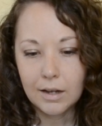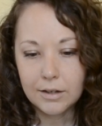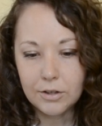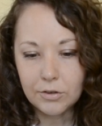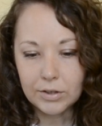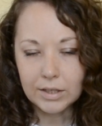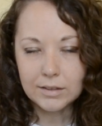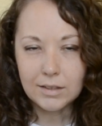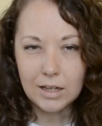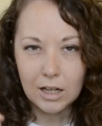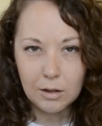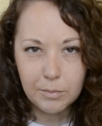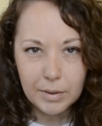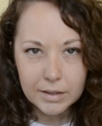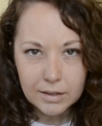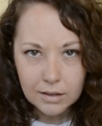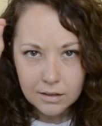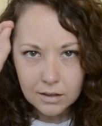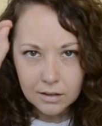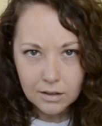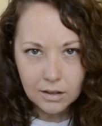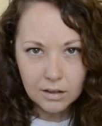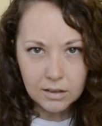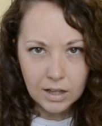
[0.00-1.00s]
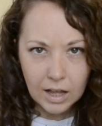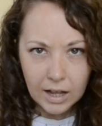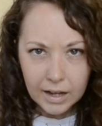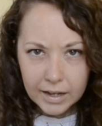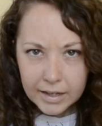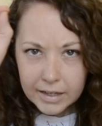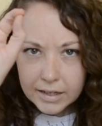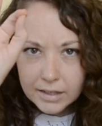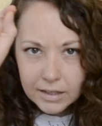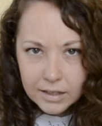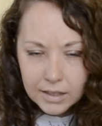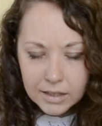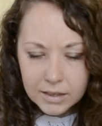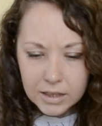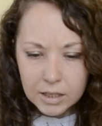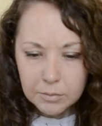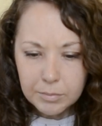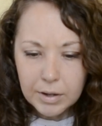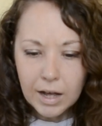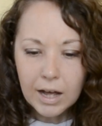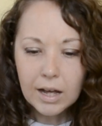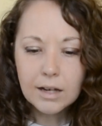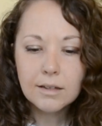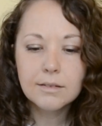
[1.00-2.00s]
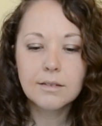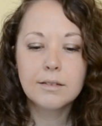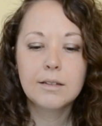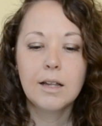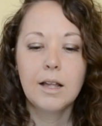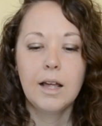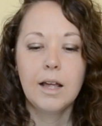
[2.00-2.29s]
can tell by the little line in the box,